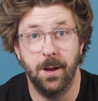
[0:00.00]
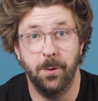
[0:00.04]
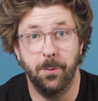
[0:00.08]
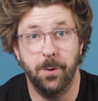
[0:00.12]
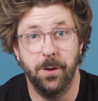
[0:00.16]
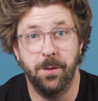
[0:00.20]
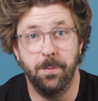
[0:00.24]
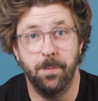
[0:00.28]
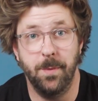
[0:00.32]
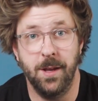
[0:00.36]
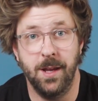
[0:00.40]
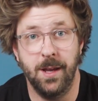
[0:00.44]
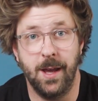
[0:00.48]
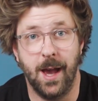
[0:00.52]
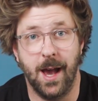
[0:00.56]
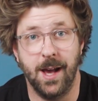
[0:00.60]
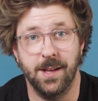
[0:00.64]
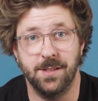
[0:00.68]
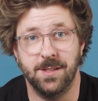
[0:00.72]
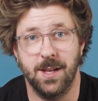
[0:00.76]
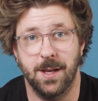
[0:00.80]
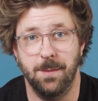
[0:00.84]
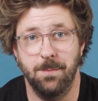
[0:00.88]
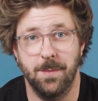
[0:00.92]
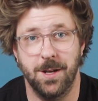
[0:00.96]
with me
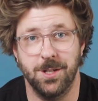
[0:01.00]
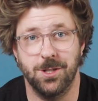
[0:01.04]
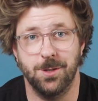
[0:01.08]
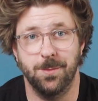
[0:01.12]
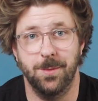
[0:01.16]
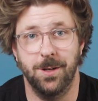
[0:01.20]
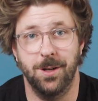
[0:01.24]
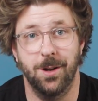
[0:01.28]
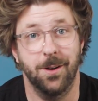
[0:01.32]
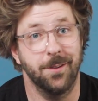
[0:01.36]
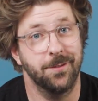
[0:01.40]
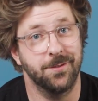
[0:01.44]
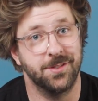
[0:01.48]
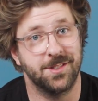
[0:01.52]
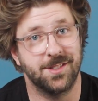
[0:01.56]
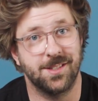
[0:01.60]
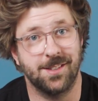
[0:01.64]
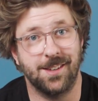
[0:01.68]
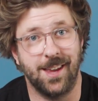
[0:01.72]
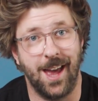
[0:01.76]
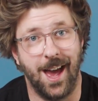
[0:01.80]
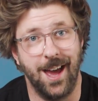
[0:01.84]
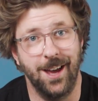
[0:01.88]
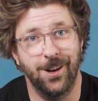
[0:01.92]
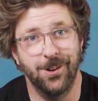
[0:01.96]
as a measurement of
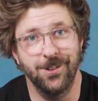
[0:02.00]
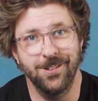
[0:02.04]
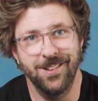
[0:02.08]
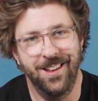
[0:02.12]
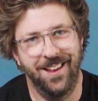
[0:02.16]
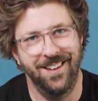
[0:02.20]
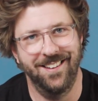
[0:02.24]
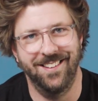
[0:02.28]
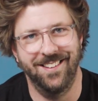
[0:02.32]
scale.